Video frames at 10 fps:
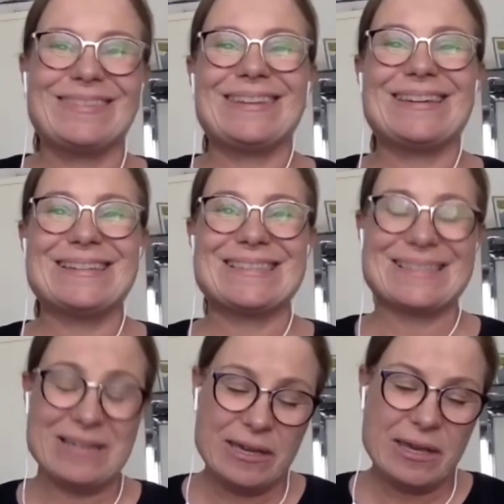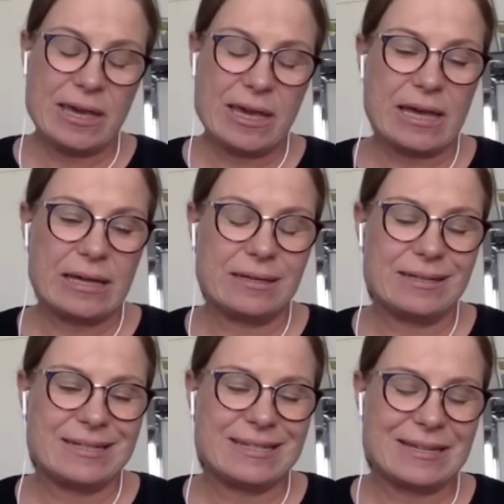Yes.
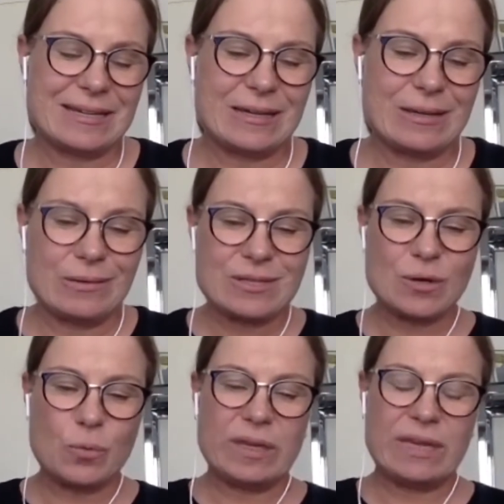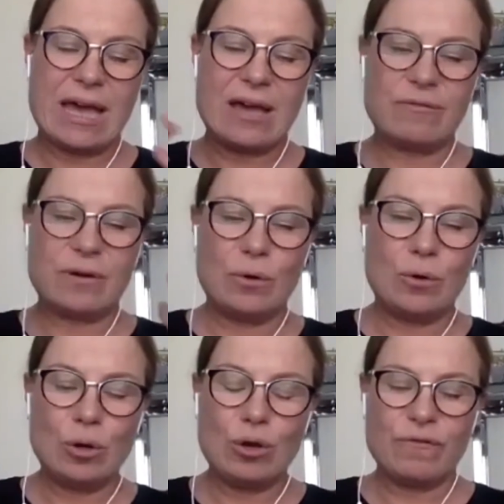And so we have
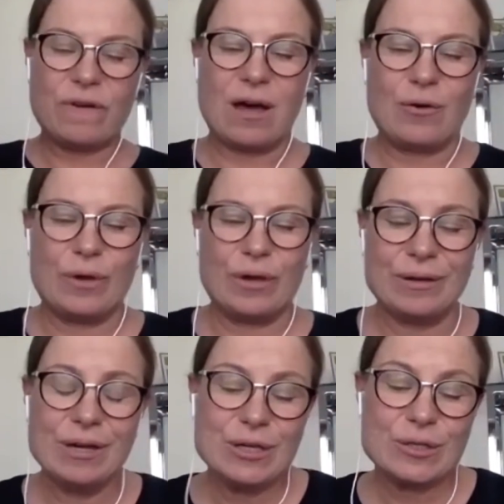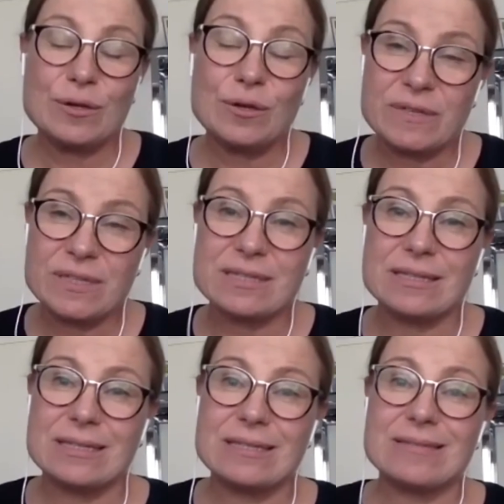all of our
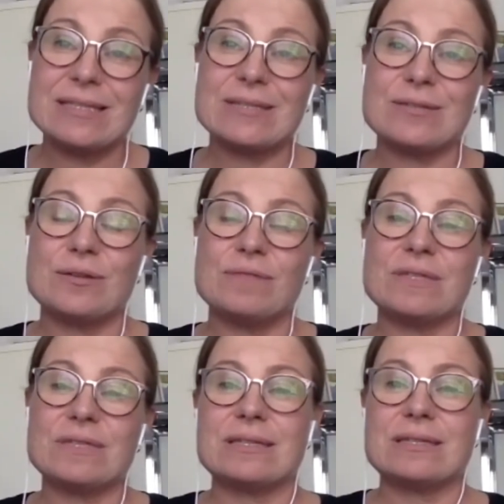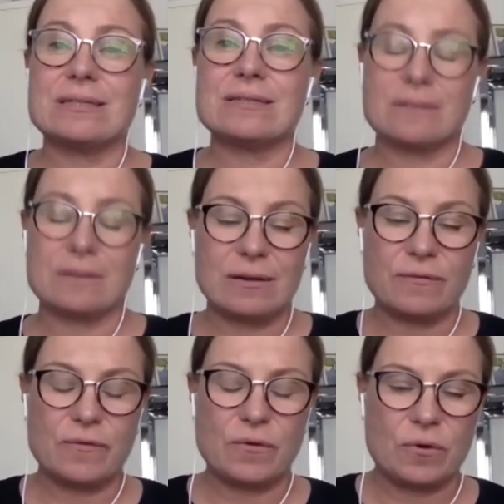services, city services
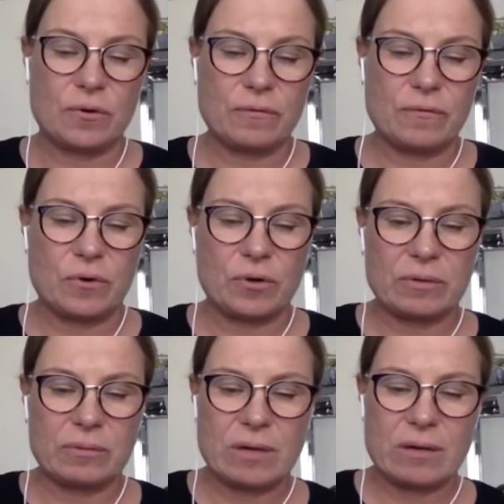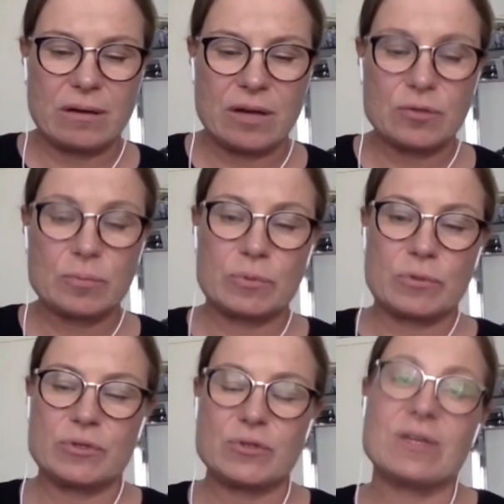for
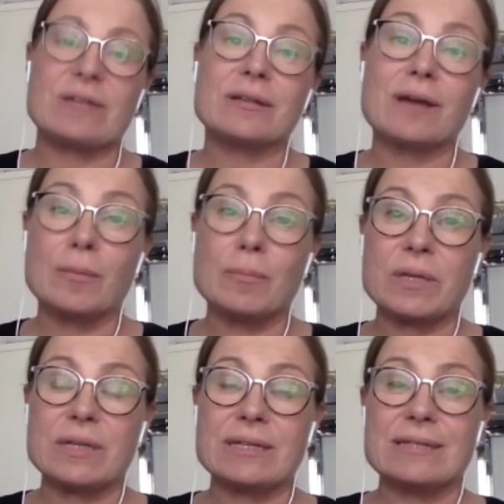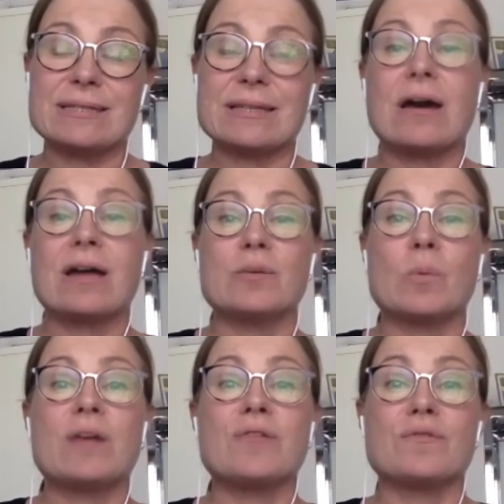entrepreneurs and companies under
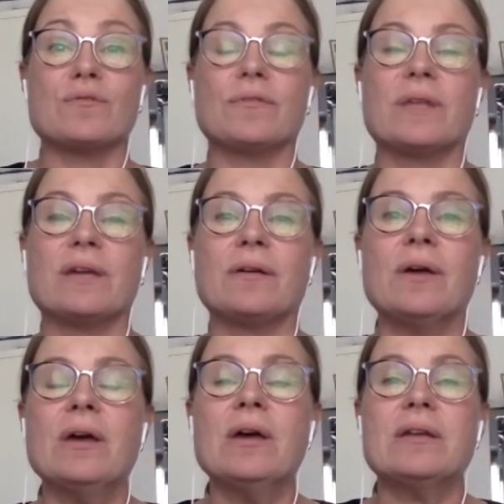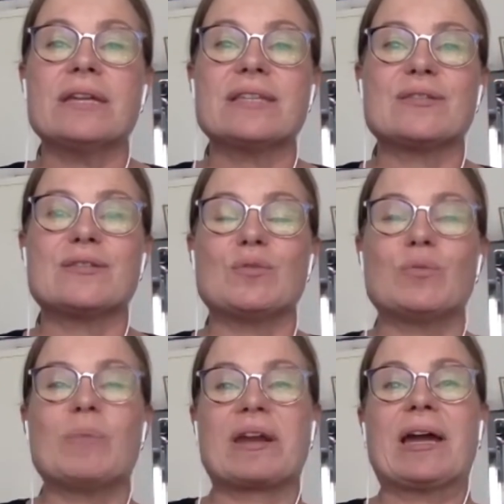one roof there, next to
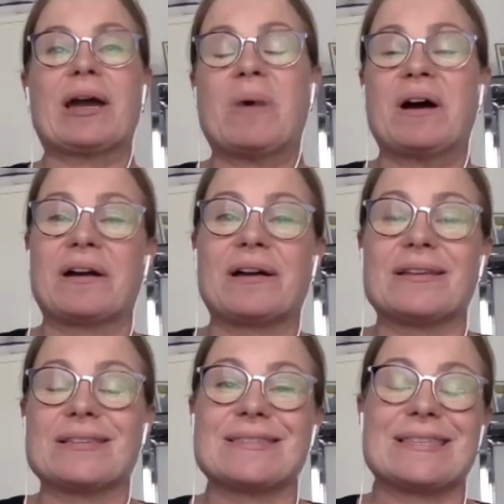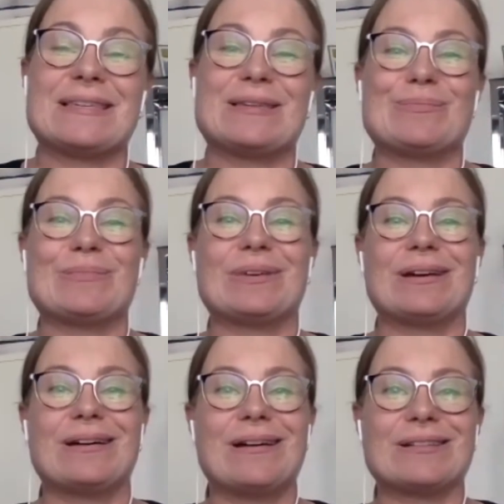Marikka Paakkala's team,
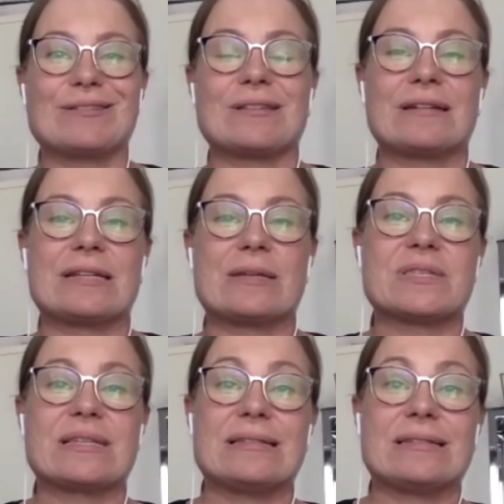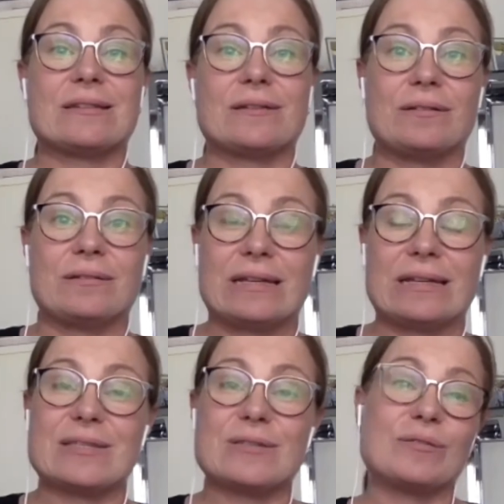Aalto Startup Center,
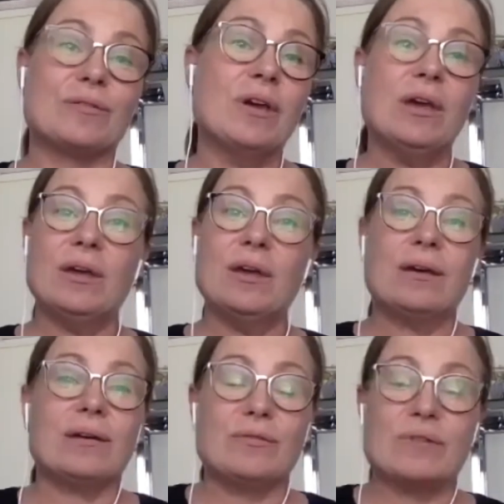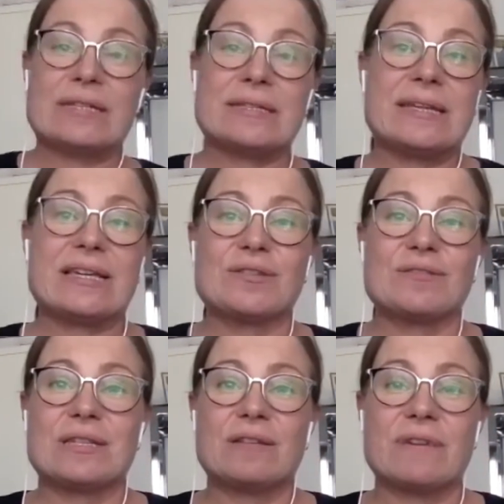next to United Nations
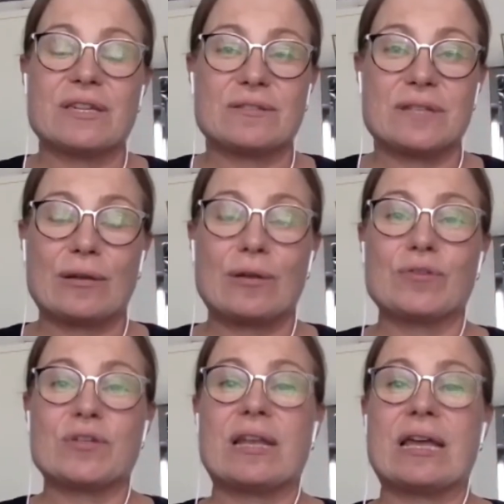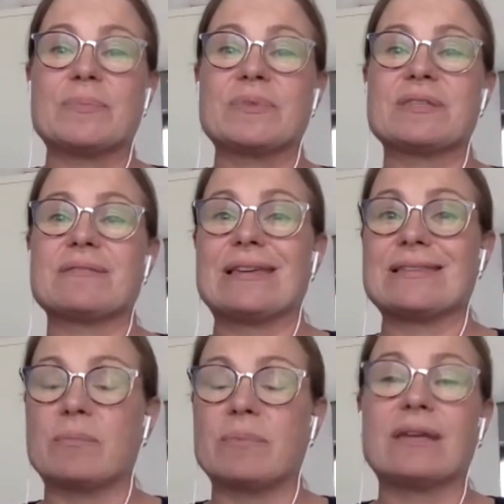Innovation Technology Labs,
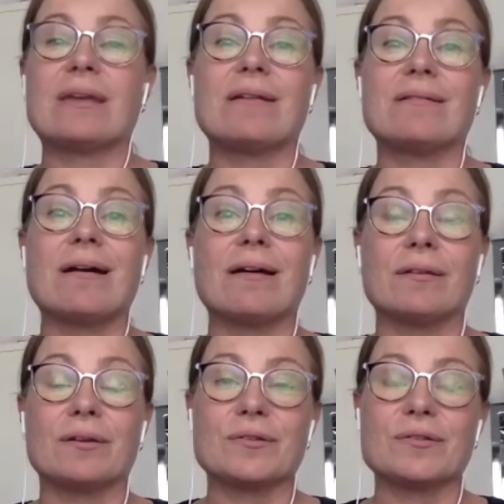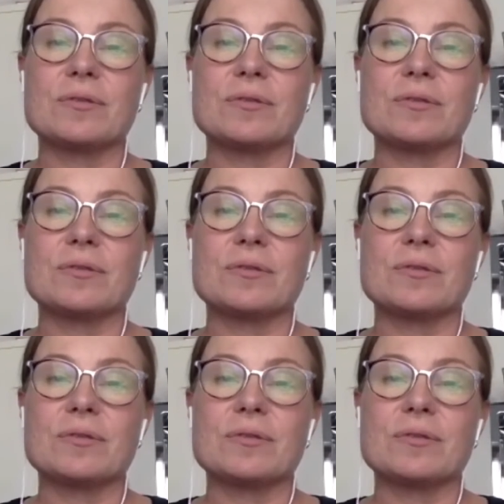ESAPIC, and others.